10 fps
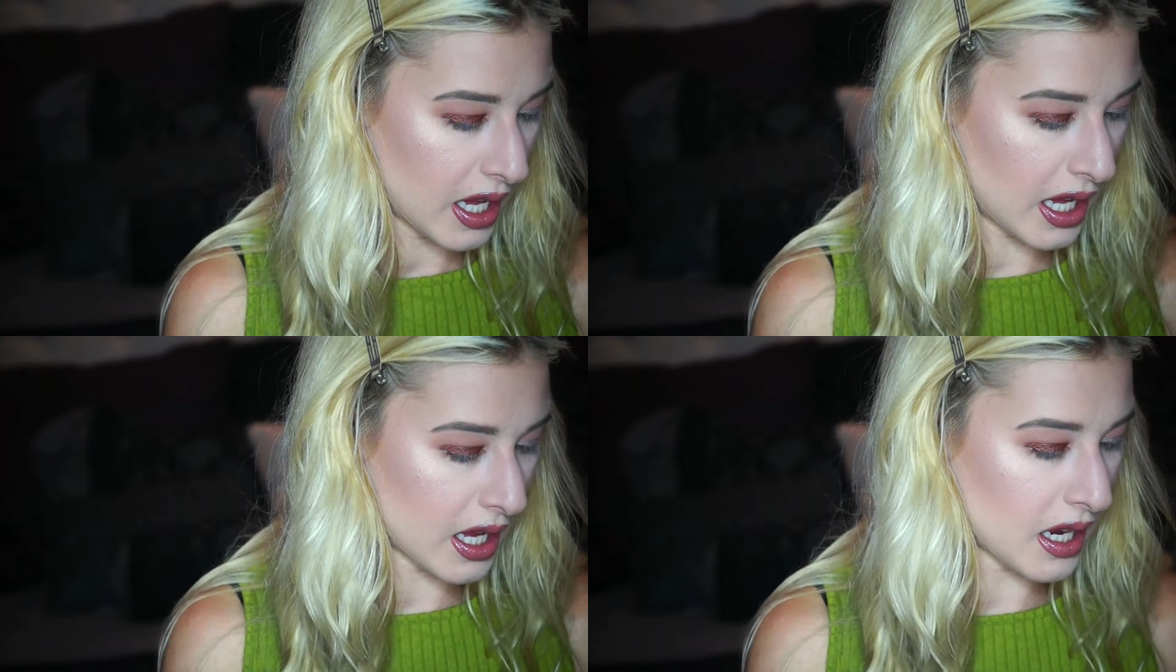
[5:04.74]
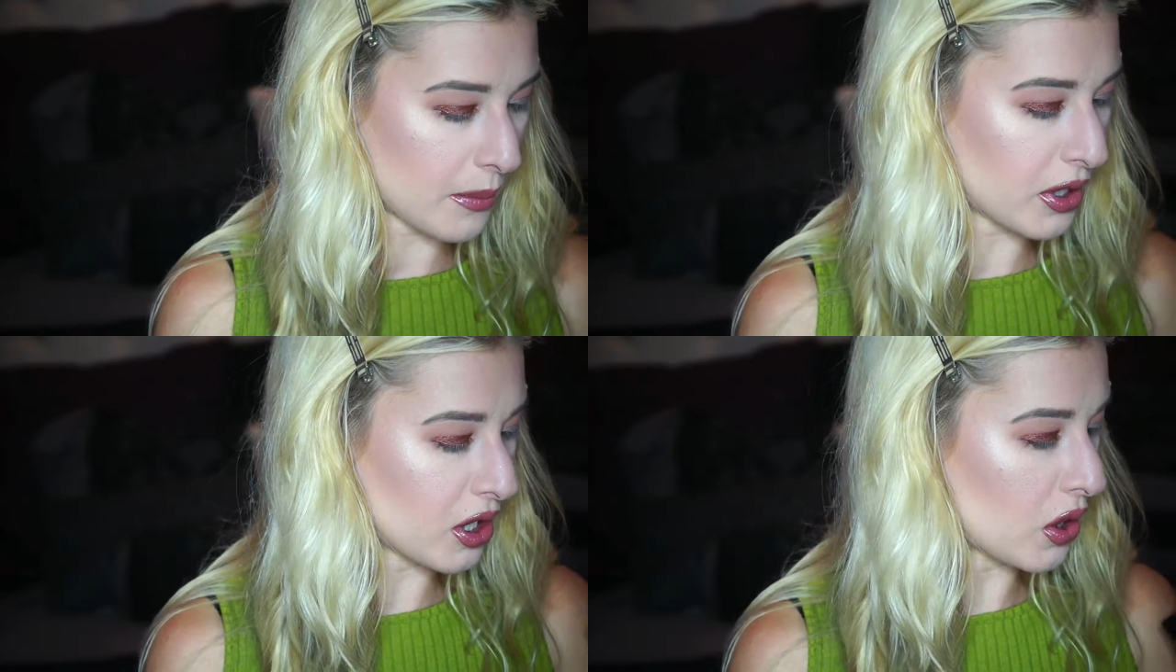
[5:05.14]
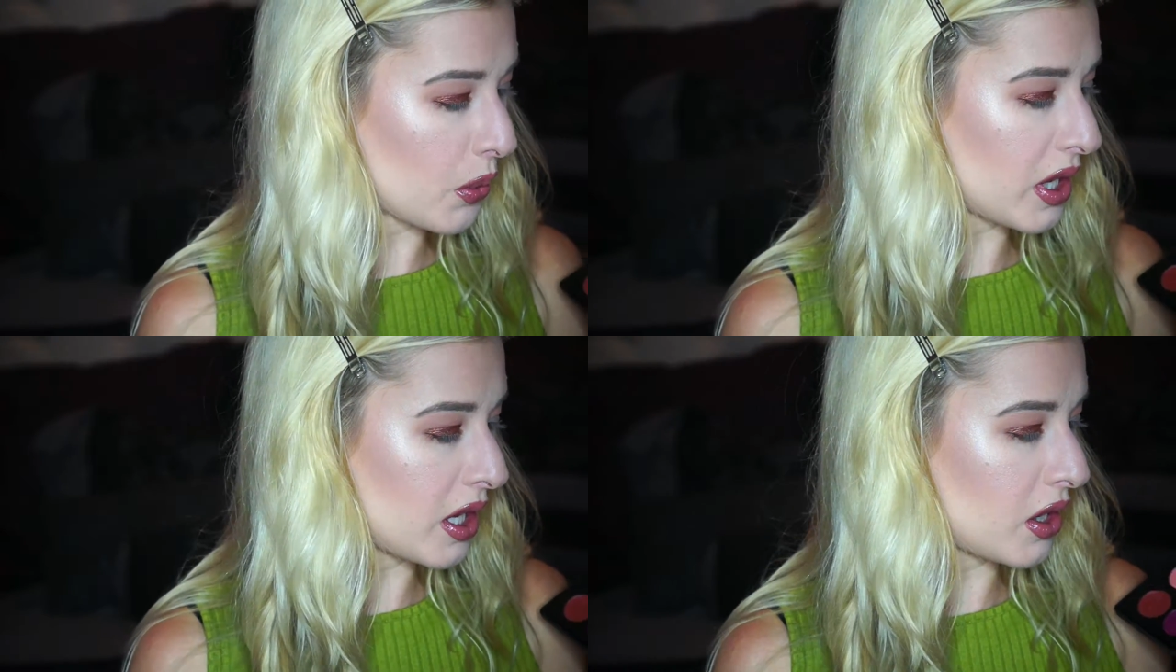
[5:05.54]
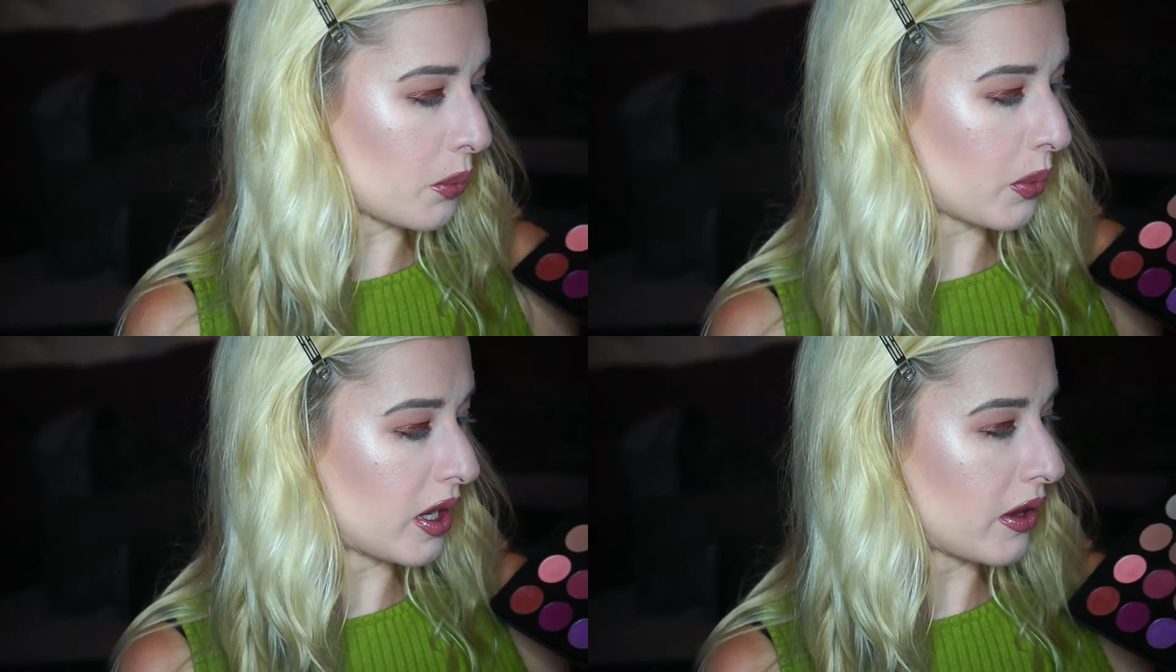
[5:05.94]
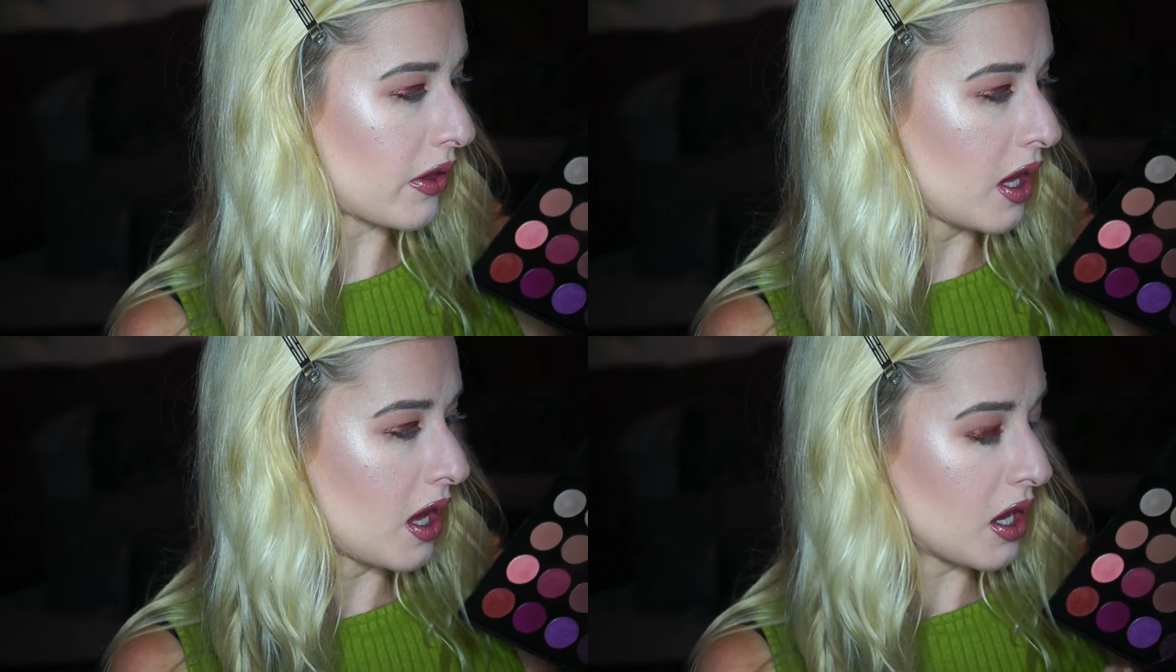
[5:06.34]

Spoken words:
And I'm going to go in with